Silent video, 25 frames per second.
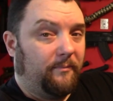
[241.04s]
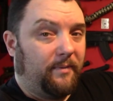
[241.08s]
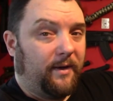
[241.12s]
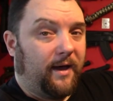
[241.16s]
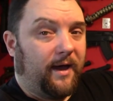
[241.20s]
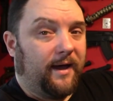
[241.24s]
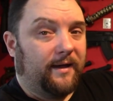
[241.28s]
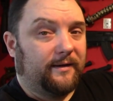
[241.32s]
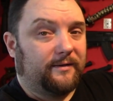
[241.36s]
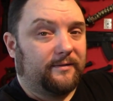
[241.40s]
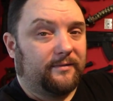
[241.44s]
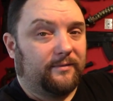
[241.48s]

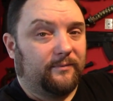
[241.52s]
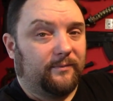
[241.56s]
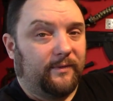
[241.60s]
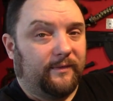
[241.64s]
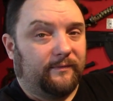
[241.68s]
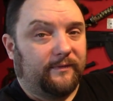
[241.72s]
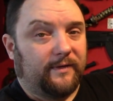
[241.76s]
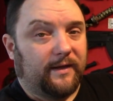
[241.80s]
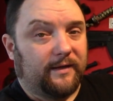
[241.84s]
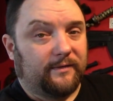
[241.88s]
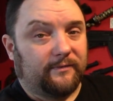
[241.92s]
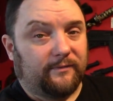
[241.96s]
But
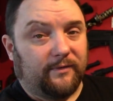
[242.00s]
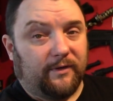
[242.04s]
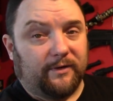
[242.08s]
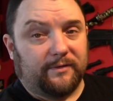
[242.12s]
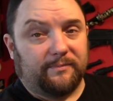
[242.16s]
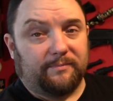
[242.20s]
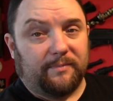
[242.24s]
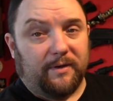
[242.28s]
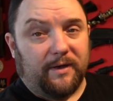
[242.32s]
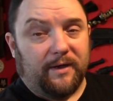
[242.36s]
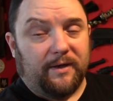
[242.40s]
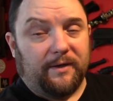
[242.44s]
with this
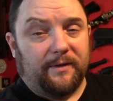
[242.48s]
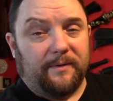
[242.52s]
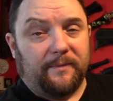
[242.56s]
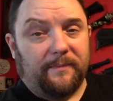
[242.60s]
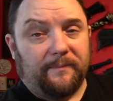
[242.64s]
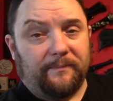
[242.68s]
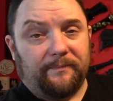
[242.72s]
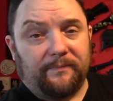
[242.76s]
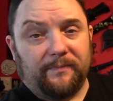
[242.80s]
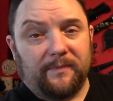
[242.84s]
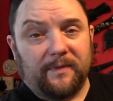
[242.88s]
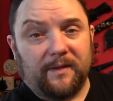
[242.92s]
crossbow,
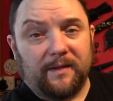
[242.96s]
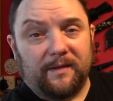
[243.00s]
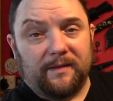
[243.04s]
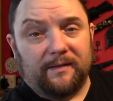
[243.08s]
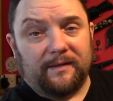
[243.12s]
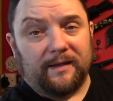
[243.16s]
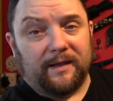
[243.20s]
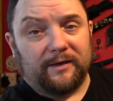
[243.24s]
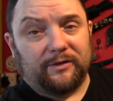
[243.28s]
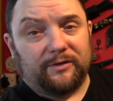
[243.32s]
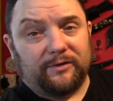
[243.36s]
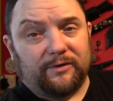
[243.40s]

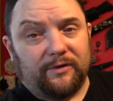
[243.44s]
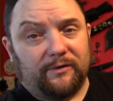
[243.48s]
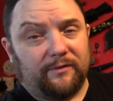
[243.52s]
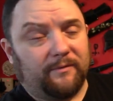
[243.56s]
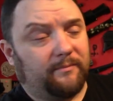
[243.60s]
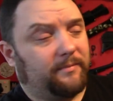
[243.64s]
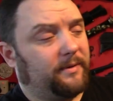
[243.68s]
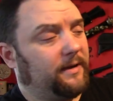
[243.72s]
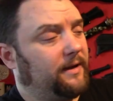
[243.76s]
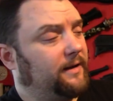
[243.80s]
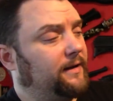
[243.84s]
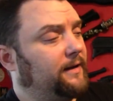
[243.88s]
that
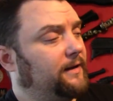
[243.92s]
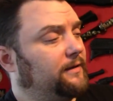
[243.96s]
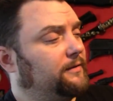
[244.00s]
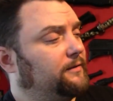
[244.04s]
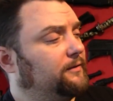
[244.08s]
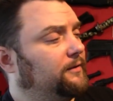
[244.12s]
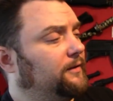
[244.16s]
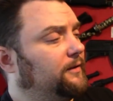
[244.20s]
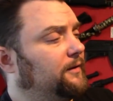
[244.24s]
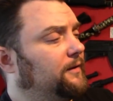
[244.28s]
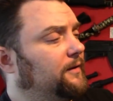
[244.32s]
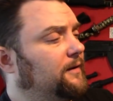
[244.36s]
shouldn't be an
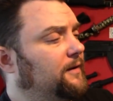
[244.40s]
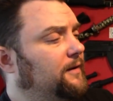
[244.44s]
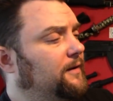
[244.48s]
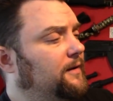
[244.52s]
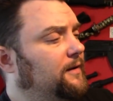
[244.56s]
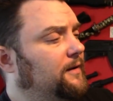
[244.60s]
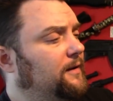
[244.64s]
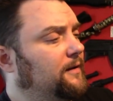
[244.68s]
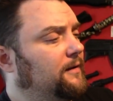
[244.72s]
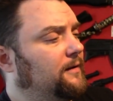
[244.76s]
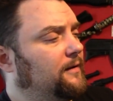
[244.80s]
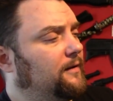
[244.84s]
issue.
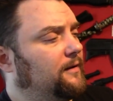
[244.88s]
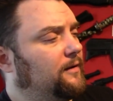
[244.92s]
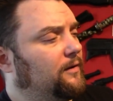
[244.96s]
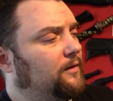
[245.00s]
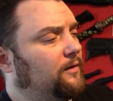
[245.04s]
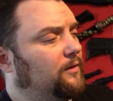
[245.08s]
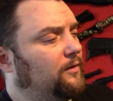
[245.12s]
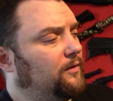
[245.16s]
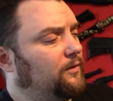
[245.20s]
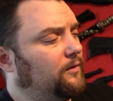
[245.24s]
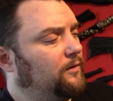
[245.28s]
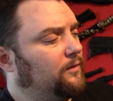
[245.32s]

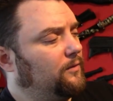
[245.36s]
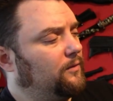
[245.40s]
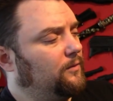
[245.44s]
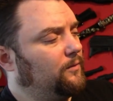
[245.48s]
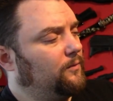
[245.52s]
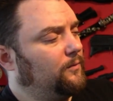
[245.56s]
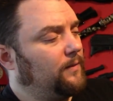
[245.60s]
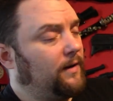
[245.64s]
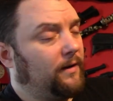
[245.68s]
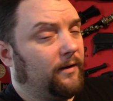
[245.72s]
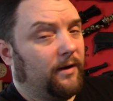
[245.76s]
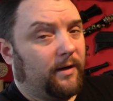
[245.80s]

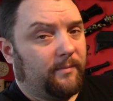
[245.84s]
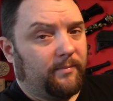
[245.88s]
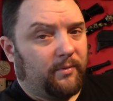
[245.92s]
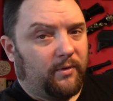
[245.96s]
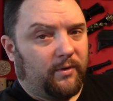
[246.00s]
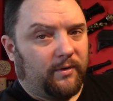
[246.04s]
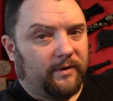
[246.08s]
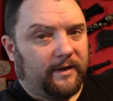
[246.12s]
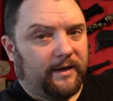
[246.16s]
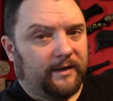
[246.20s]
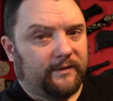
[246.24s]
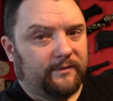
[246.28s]
Where I
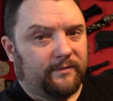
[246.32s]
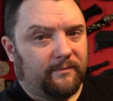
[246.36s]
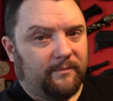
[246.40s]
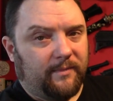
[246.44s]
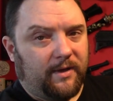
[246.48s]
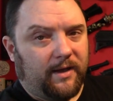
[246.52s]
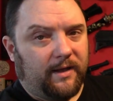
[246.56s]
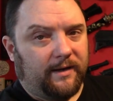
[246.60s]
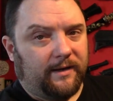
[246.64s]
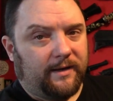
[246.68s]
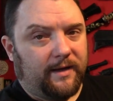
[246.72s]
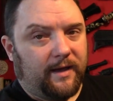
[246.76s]
bought this from
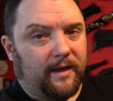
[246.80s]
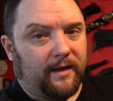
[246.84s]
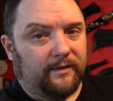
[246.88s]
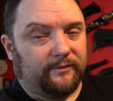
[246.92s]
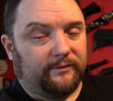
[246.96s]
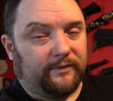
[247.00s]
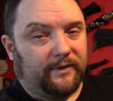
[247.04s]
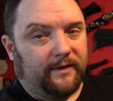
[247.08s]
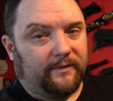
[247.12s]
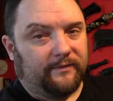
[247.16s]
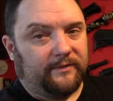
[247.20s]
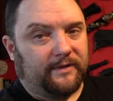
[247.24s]
Merlin
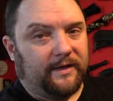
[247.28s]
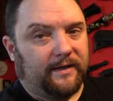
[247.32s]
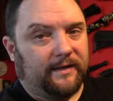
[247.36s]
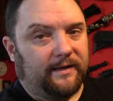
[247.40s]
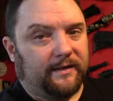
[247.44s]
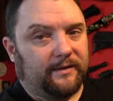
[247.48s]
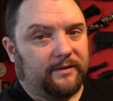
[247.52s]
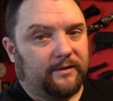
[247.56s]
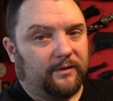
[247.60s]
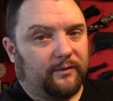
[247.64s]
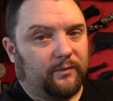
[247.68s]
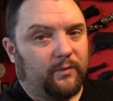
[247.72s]
Archery, and I've seen
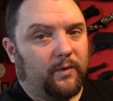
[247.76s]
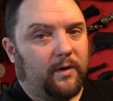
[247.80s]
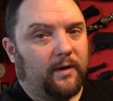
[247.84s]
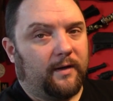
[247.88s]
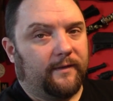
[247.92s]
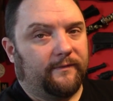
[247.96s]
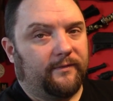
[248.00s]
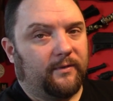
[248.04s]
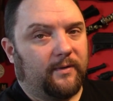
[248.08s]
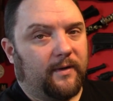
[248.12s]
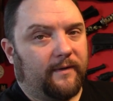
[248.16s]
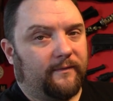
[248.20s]
this on quite
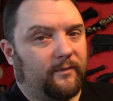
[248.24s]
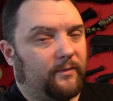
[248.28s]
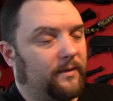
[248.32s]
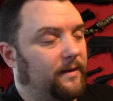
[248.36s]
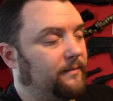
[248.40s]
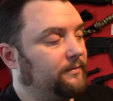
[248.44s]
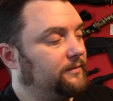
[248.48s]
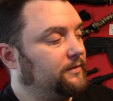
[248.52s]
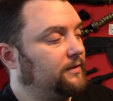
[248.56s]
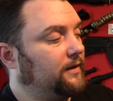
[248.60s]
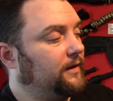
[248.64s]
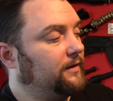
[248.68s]
a few other
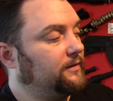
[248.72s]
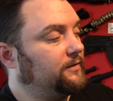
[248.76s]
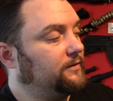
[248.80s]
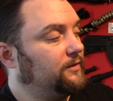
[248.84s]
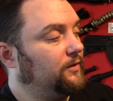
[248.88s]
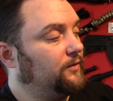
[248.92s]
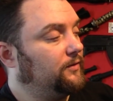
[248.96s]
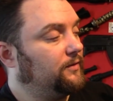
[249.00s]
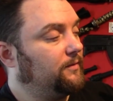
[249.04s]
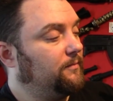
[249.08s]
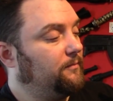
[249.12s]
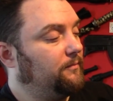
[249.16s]
websites,
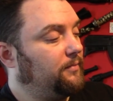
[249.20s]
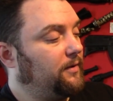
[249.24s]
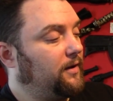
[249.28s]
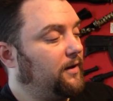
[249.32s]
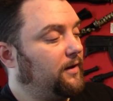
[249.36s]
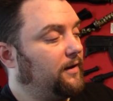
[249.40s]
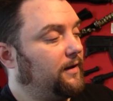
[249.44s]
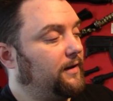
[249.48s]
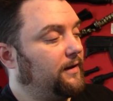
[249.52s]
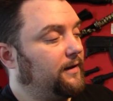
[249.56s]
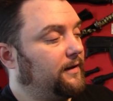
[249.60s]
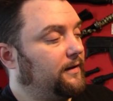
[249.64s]
you can
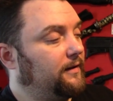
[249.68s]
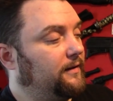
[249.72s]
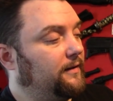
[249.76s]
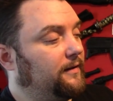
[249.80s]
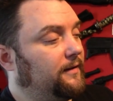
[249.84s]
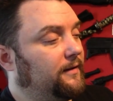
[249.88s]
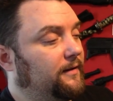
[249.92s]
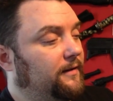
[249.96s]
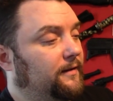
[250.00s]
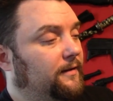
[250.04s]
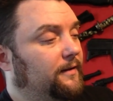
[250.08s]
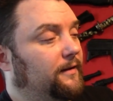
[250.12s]
buy
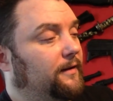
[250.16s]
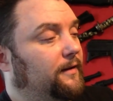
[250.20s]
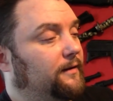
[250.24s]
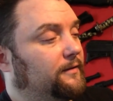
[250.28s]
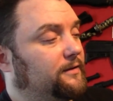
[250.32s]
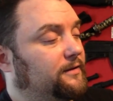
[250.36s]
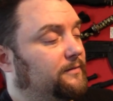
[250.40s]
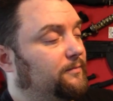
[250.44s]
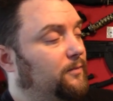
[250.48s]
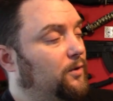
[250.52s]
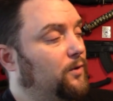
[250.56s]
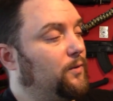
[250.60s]
a
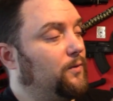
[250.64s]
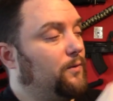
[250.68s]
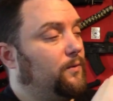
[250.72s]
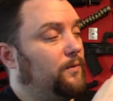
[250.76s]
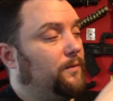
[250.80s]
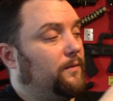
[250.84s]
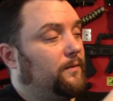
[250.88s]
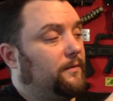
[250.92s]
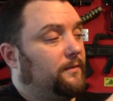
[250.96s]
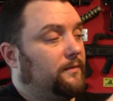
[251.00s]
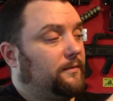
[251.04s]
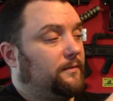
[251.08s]

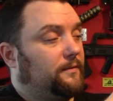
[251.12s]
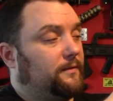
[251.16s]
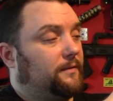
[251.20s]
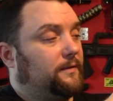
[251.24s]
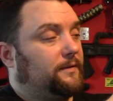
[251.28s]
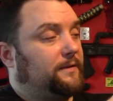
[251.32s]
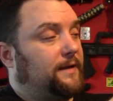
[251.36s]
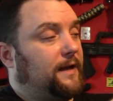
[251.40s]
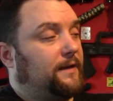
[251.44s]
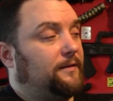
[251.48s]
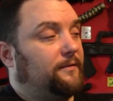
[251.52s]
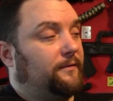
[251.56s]
small
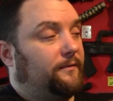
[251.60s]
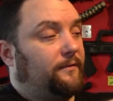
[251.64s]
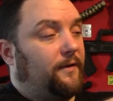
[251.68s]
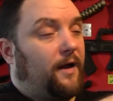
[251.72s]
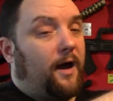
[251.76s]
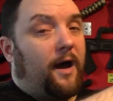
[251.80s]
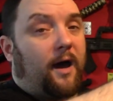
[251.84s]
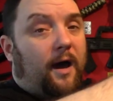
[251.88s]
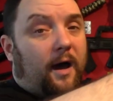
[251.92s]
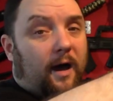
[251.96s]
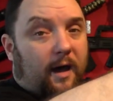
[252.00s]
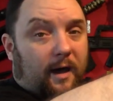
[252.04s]
set of
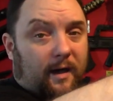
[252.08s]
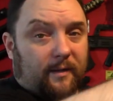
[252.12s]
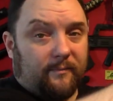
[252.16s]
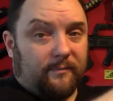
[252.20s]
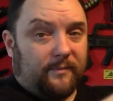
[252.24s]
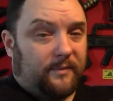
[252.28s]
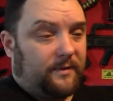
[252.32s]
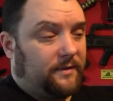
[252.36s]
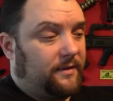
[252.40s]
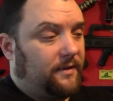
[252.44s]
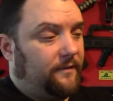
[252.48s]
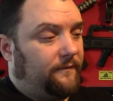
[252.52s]

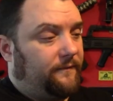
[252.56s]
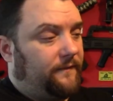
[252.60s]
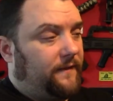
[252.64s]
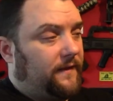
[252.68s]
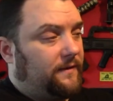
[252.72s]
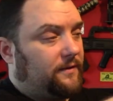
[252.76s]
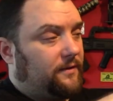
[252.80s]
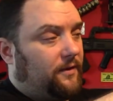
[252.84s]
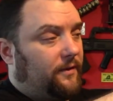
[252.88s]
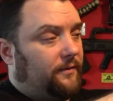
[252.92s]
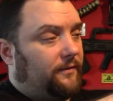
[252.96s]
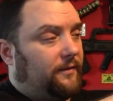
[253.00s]
arms that
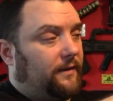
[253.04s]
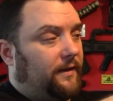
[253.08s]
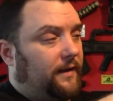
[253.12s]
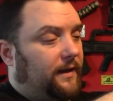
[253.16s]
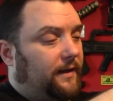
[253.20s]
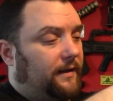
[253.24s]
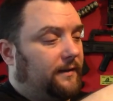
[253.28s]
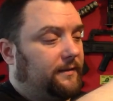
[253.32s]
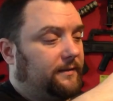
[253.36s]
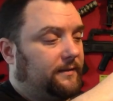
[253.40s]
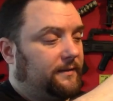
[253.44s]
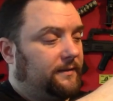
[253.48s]
fit on
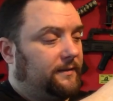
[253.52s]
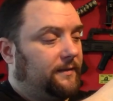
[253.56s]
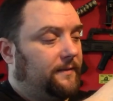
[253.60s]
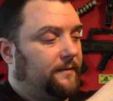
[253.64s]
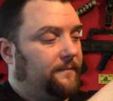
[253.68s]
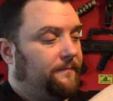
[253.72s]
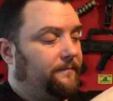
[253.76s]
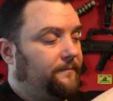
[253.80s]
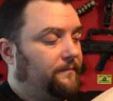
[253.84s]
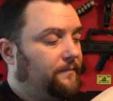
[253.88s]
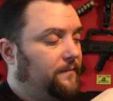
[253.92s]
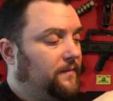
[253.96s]
this
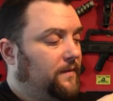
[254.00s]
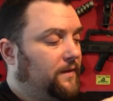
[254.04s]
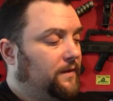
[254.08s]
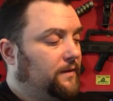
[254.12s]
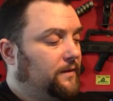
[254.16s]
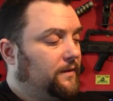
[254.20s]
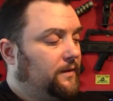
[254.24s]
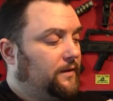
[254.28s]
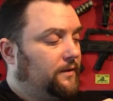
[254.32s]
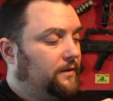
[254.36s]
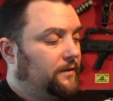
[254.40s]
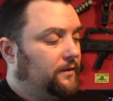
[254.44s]

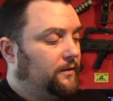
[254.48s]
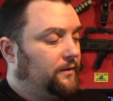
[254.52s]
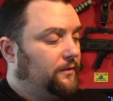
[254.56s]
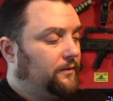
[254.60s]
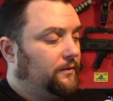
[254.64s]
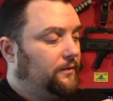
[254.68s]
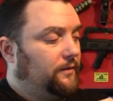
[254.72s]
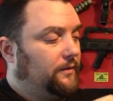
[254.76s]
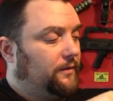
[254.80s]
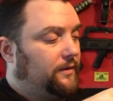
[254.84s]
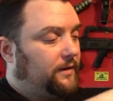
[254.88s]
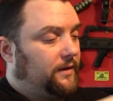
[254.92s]
that
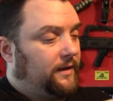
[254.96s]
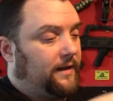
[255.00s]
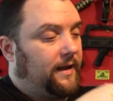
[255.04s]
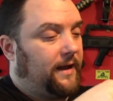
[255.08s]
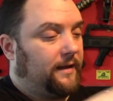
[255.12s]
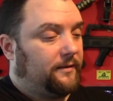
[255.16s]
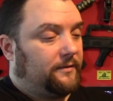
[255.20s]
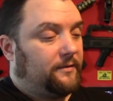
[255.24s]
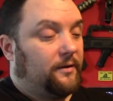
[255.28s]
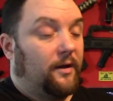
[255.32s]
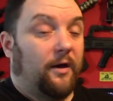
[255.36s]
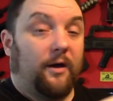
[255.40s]
you
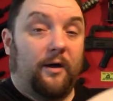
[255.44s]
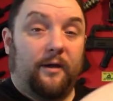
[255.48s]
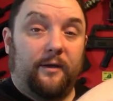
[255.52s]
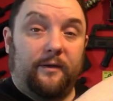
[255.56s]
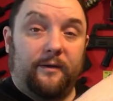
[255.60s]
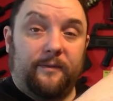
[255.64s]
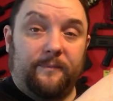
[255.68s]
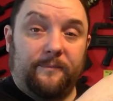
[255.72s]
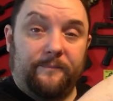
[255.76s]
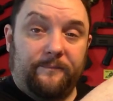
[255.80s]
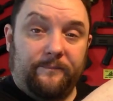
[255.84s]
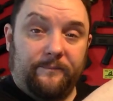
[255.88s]
connect
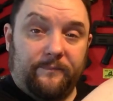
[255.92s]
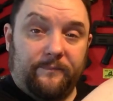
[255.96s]
on,